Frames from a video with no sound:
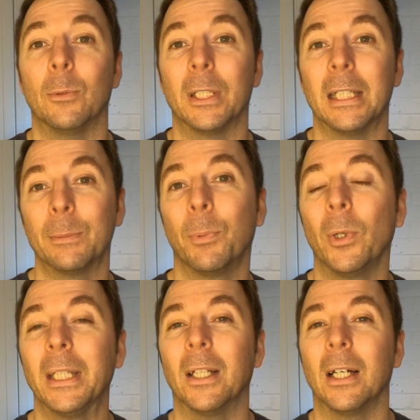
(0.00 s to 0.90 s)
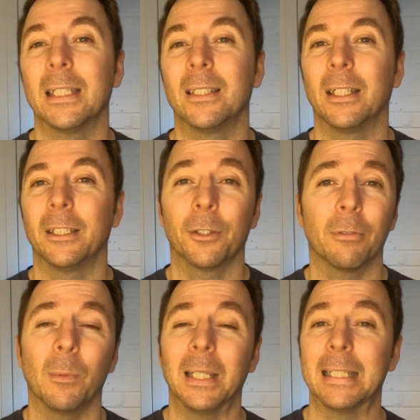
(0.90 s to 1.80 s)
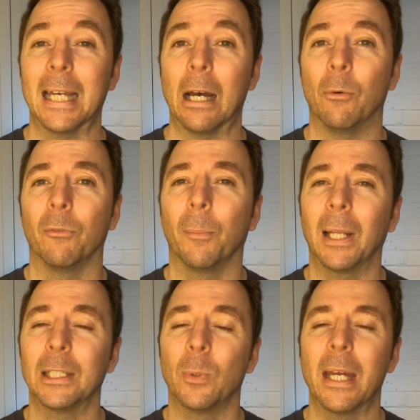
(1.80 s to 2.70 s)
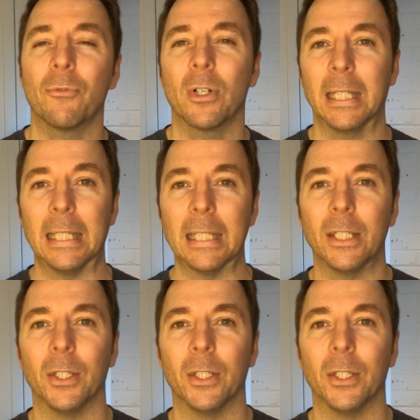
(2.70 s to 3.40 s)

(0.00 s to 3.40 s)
It was at this point that I decided to throw in the towel and replace whatever I needed